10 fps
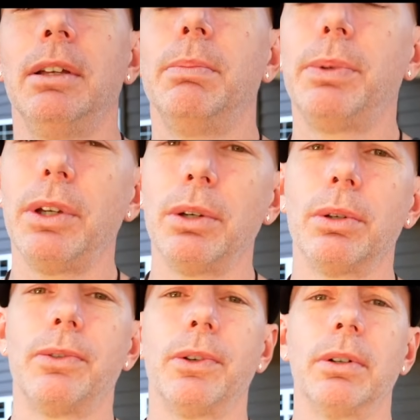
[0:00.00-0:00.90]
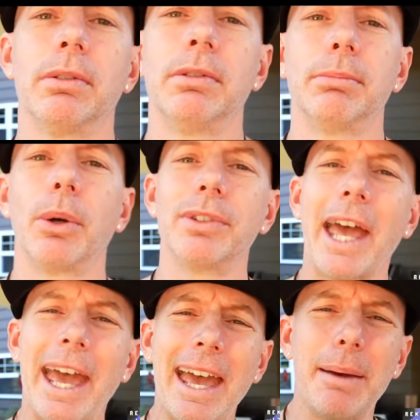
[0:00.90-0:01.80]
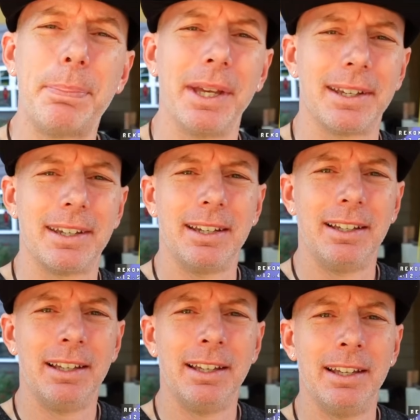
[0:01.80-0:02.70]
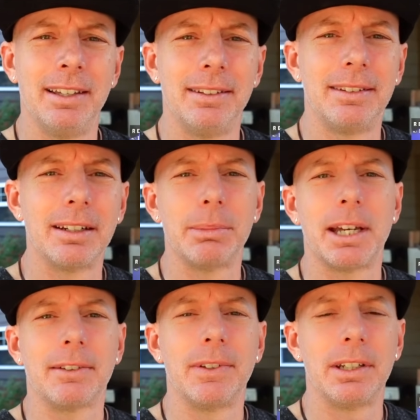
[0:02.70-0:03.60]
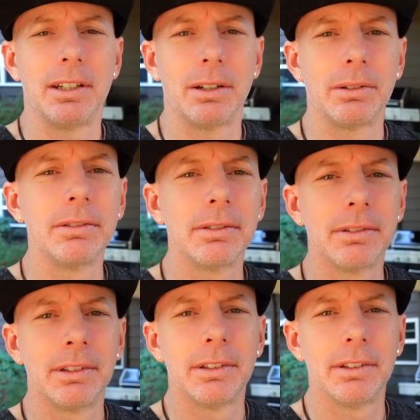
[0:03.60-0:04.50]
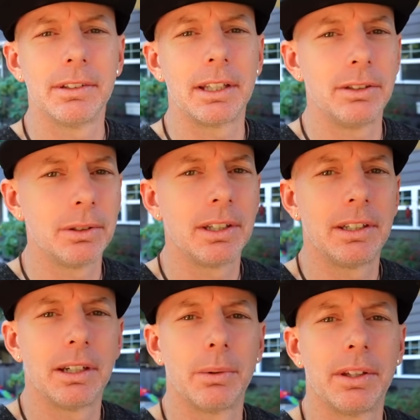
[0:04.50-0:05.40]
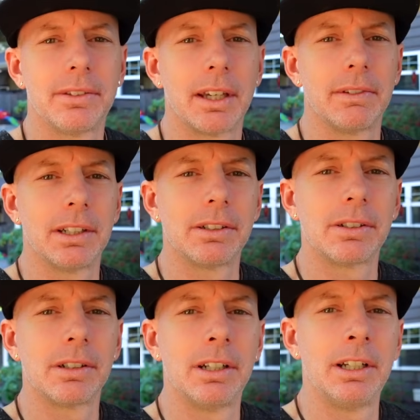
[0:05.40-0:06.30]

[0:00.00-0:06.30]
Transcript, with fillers: beautiful, most epic cinematic video that you can get with a 7 inch.